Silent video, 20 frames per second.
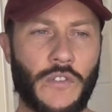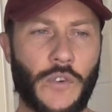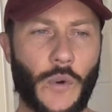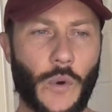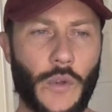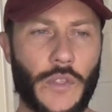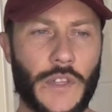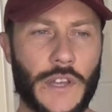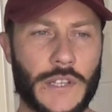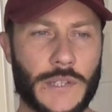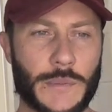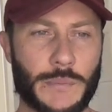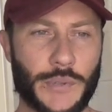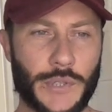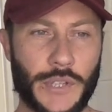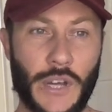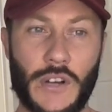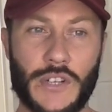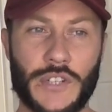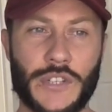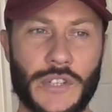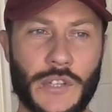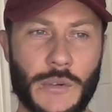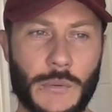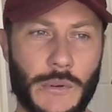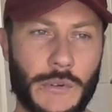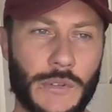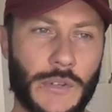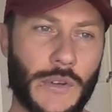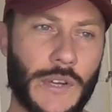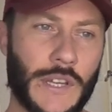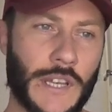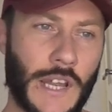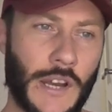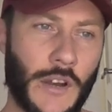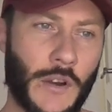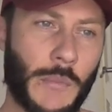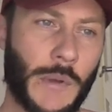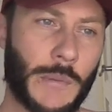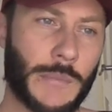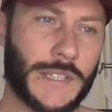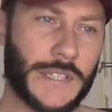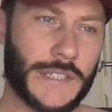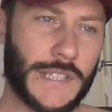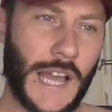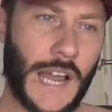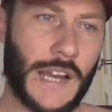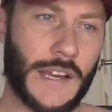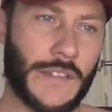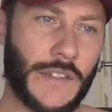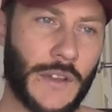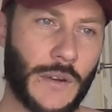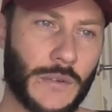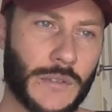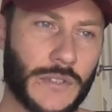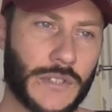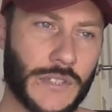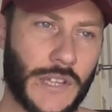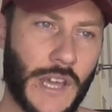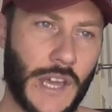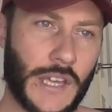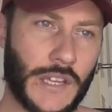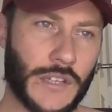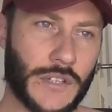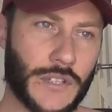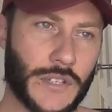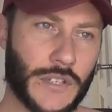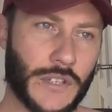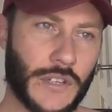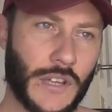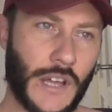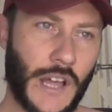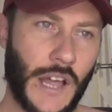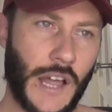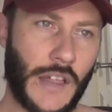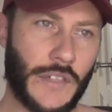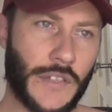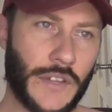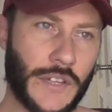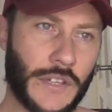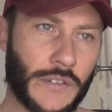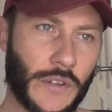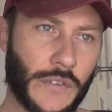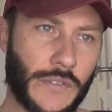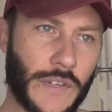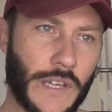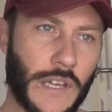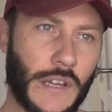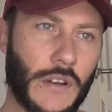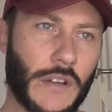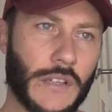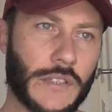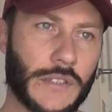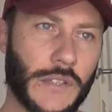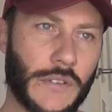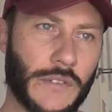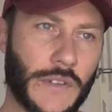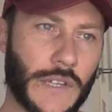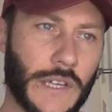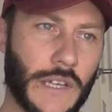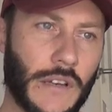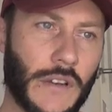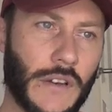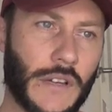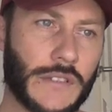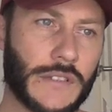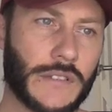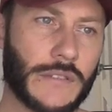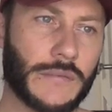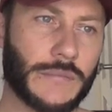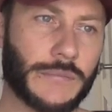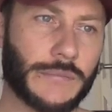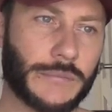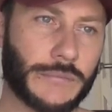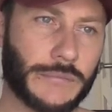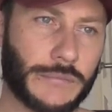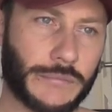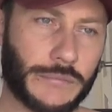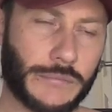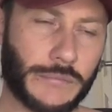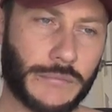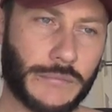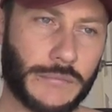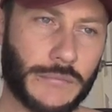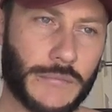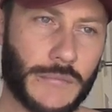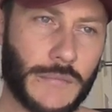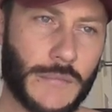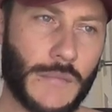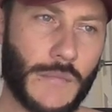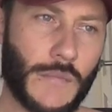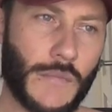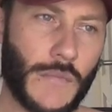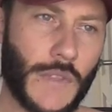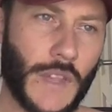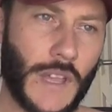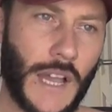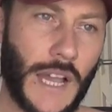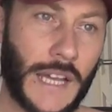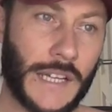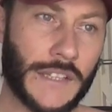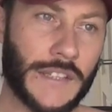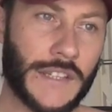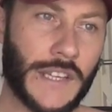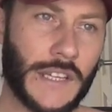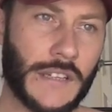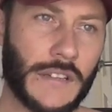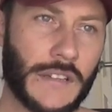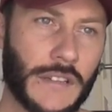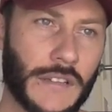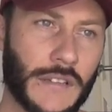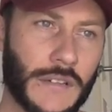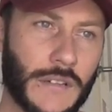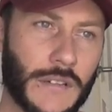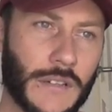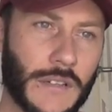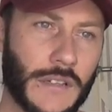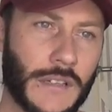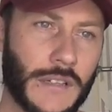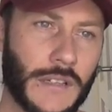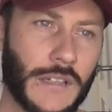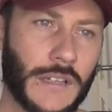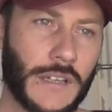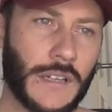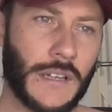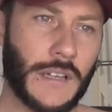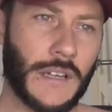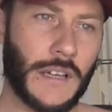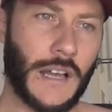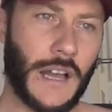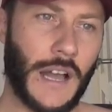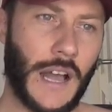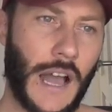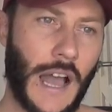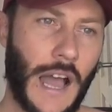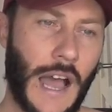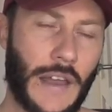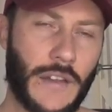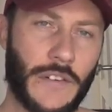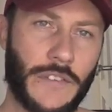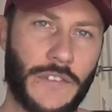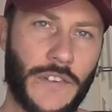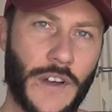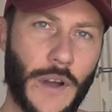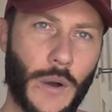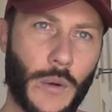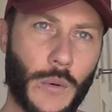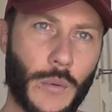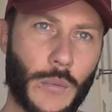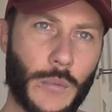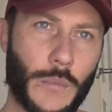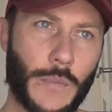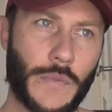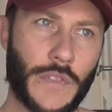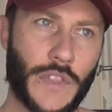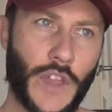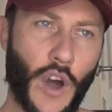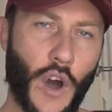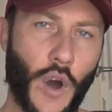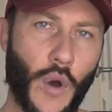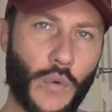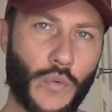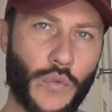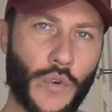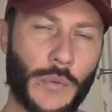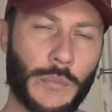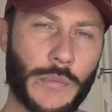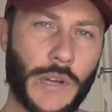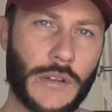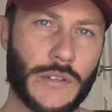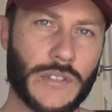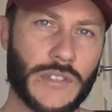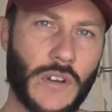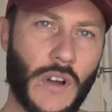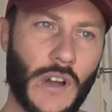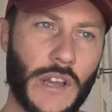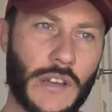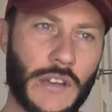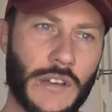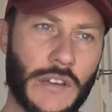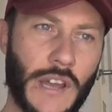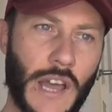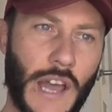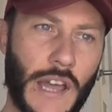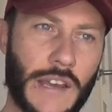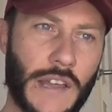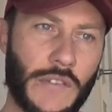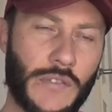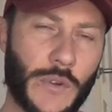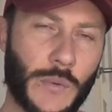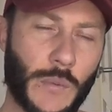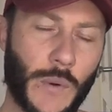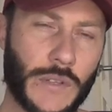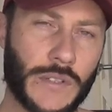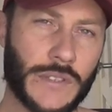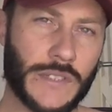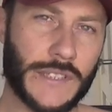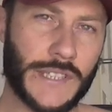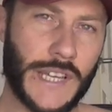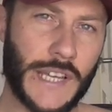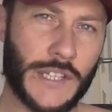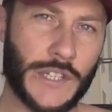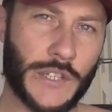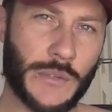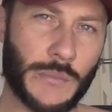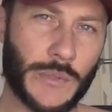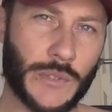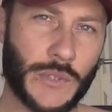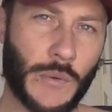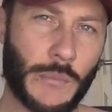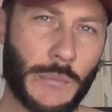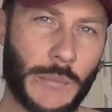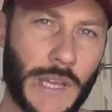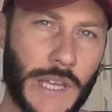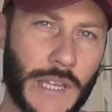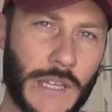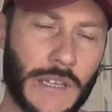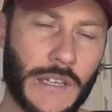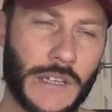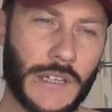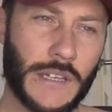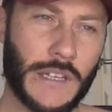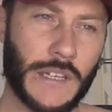For this production that we were doing, and I remember standing there on stage and thinking, "Don't forget your lines, don't forget your lines." And I did. And I felt the whole room go silent and everyone's attention was on me.